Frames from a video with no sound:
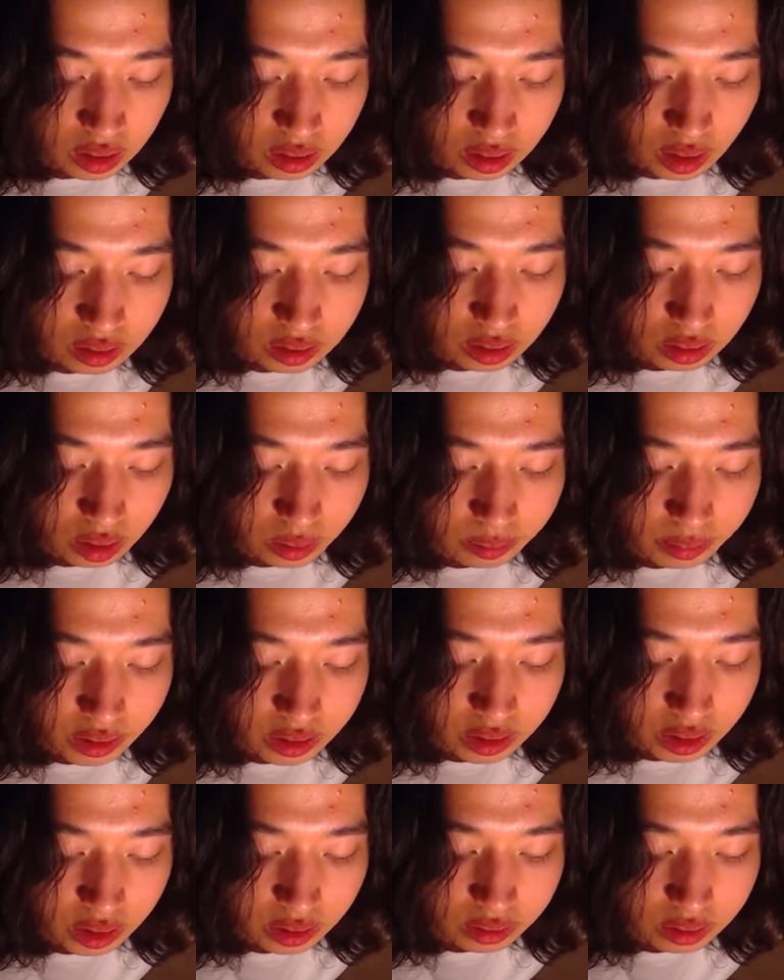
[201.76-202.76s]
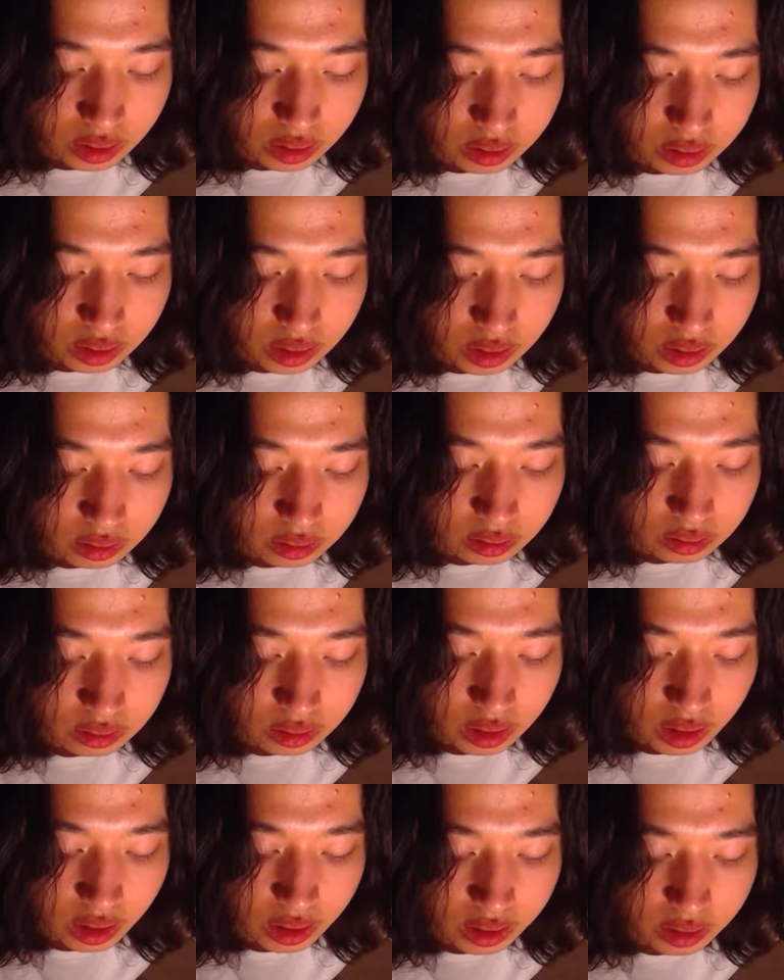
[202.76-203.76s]
There's a lot been going on, yeah.
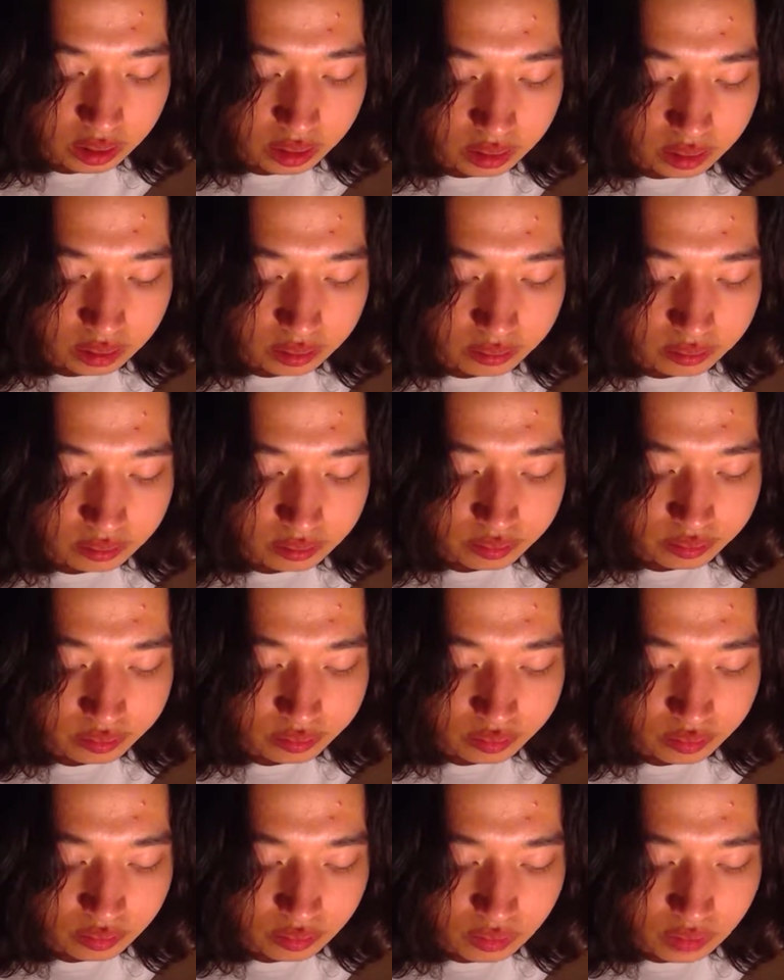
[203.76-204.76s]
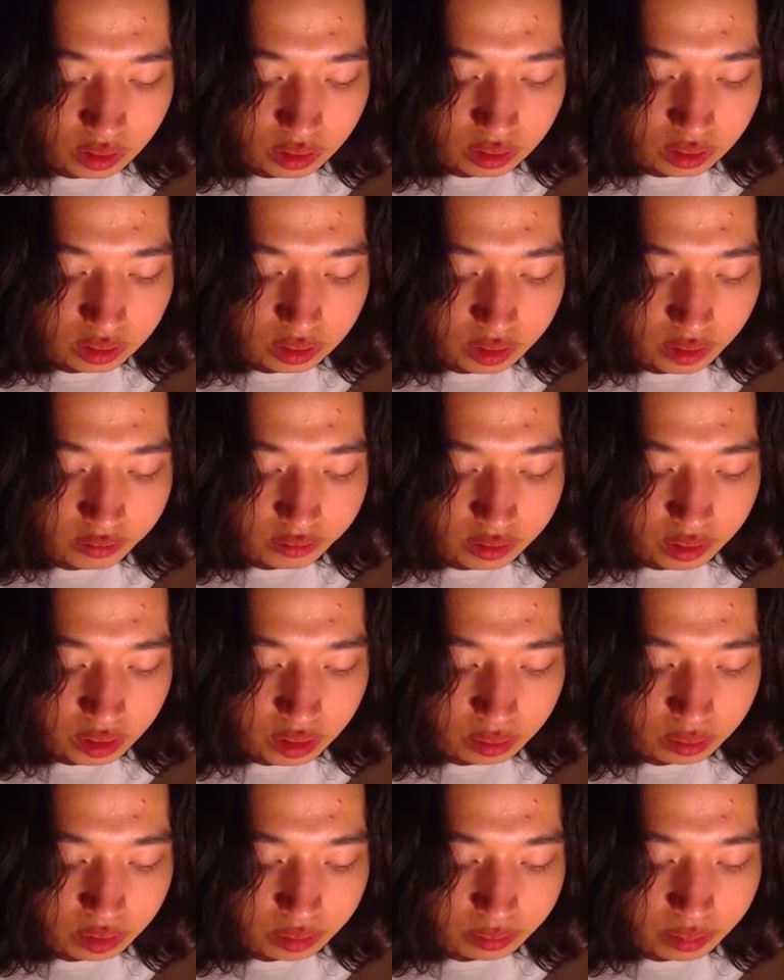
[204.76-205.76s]
Like stuff that
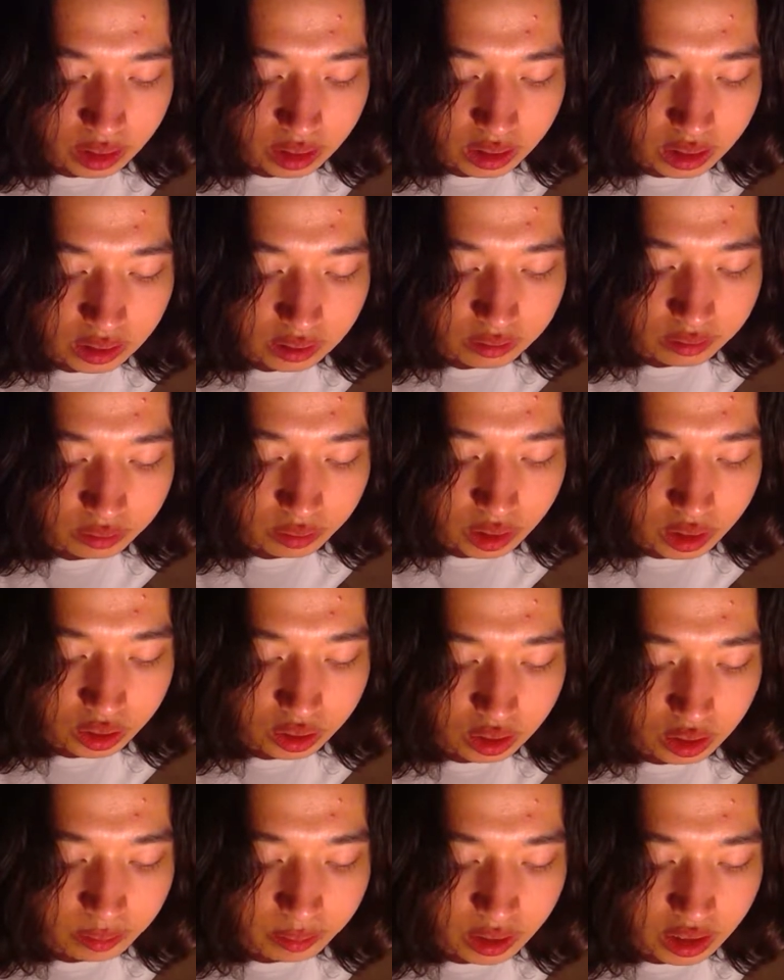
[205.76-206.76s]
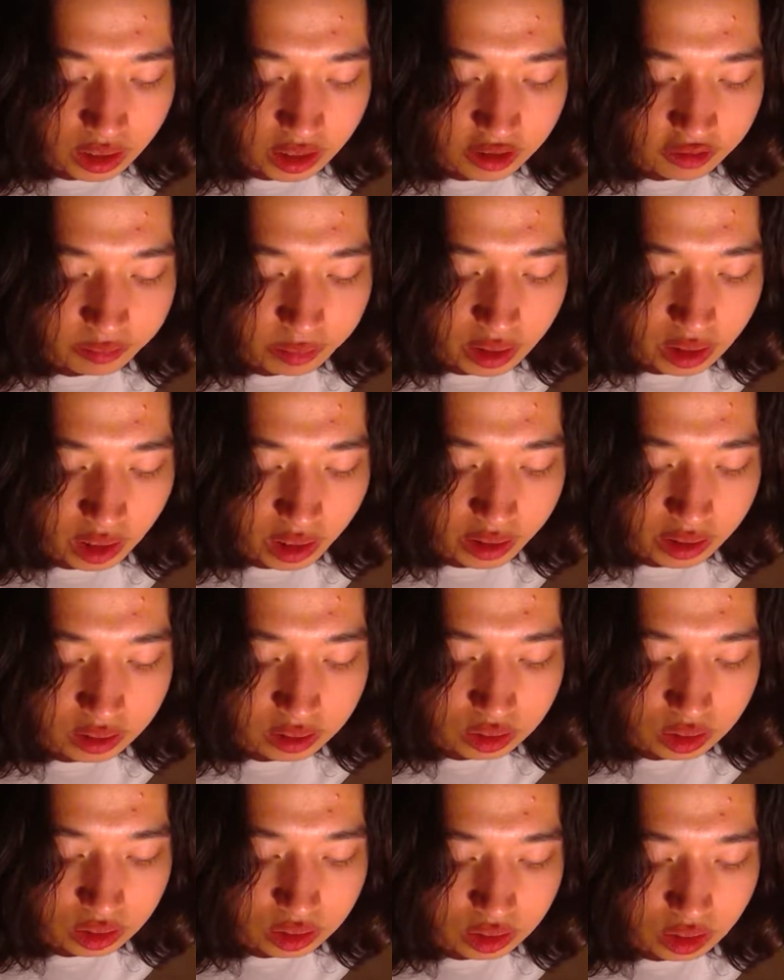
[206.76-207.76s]
you wouldn't believe. Well, you could believe, but like
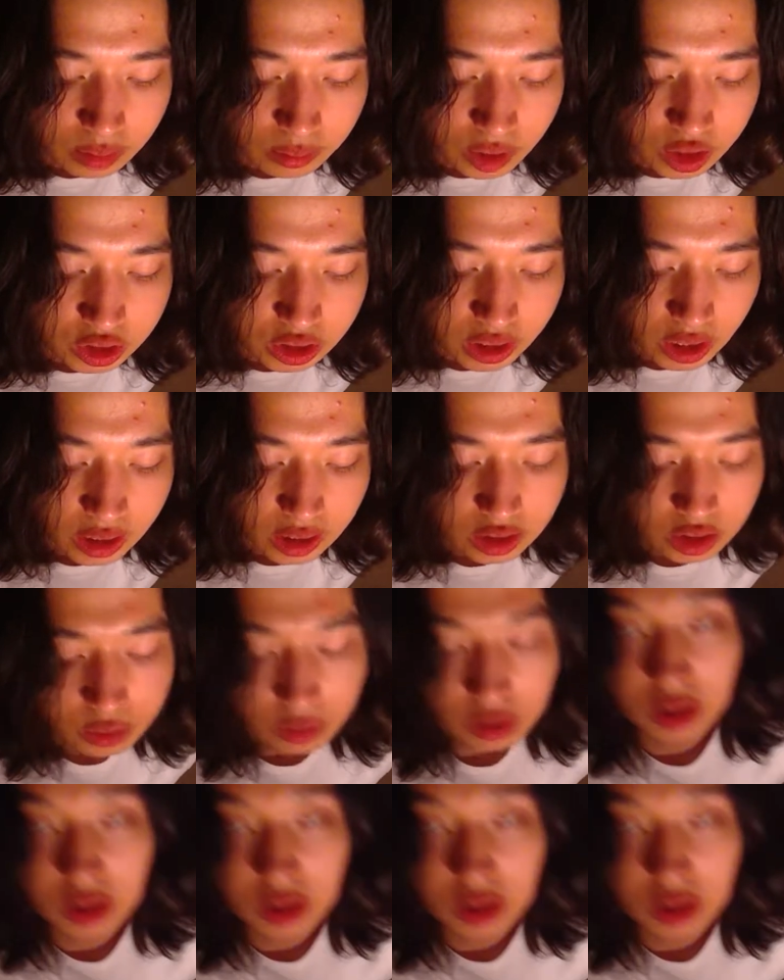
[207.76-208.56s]
it's just too much to get into